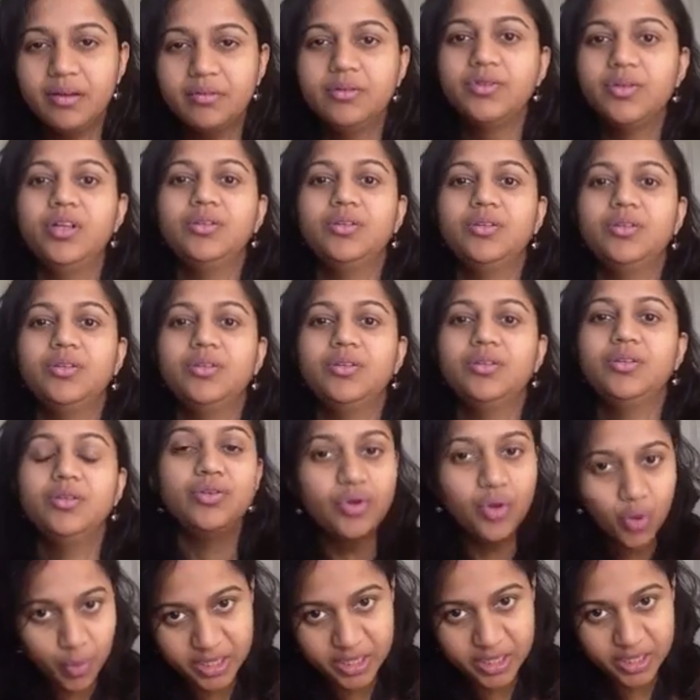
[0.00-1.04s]
do not
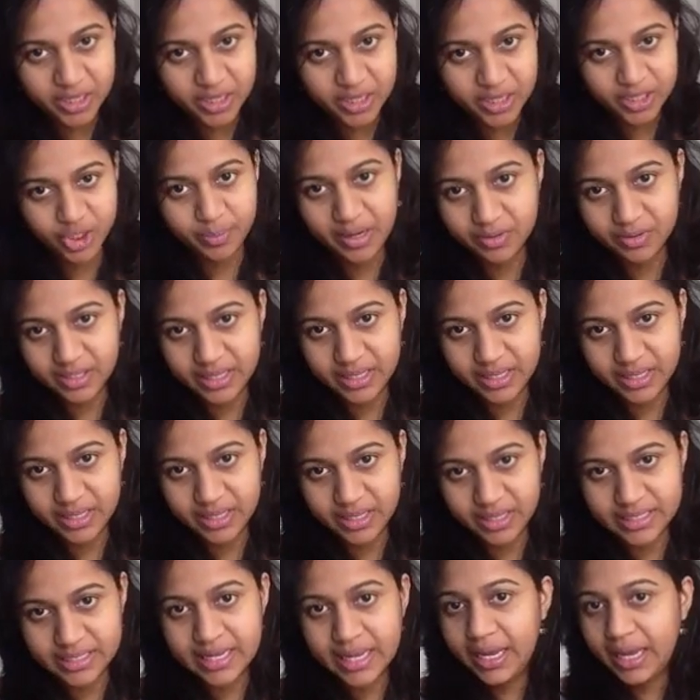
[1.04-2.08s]
know much about
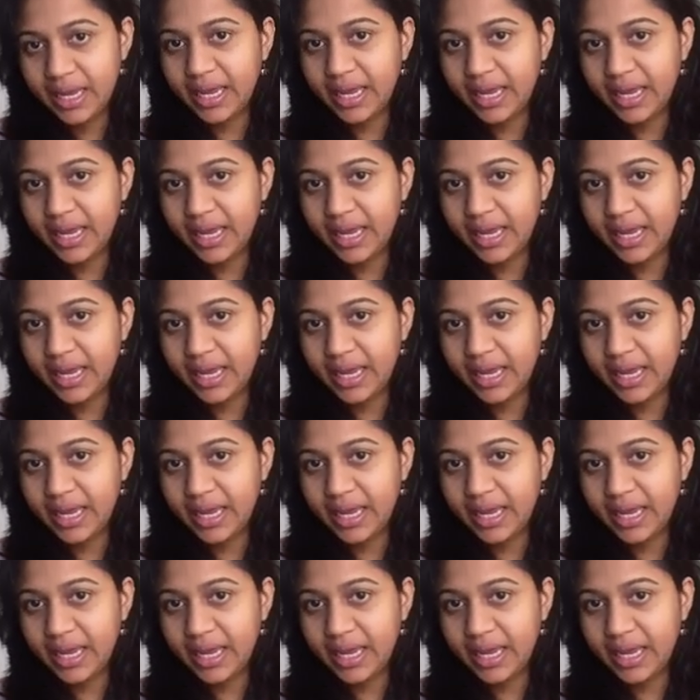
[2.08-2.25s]
this,